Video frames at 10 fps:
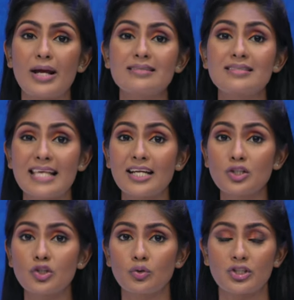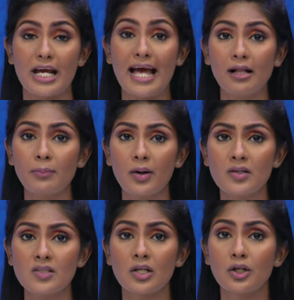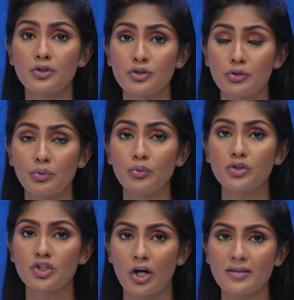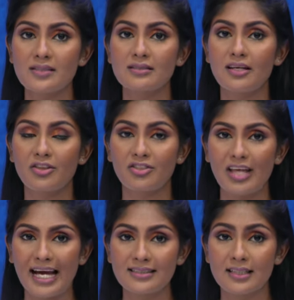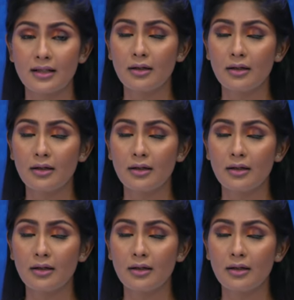Brent Sancho, to help us do just that.